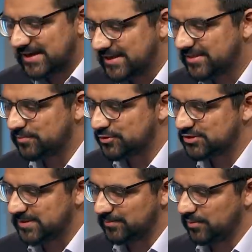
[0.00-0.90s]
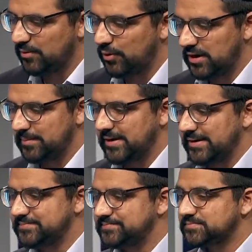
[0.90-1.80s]
telling the Muslim
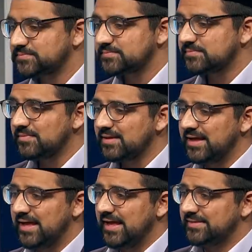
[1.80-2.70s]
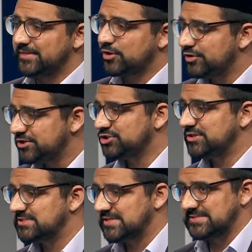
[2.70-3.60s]
ulama that the
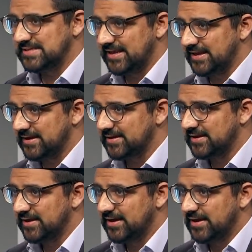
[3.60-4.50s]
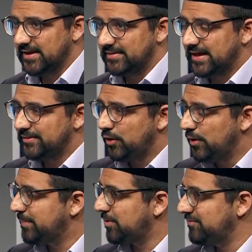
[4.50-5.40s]
Christians are saying that the
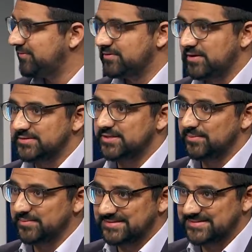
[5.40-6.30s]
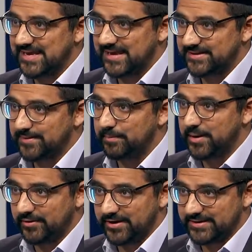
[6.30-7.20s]
Holy Prophet is dead,
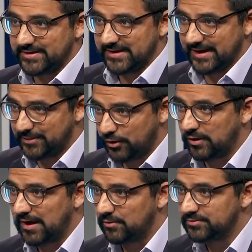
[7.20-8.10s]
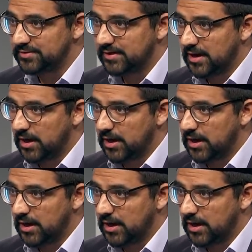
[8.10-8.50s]
buried in the ground,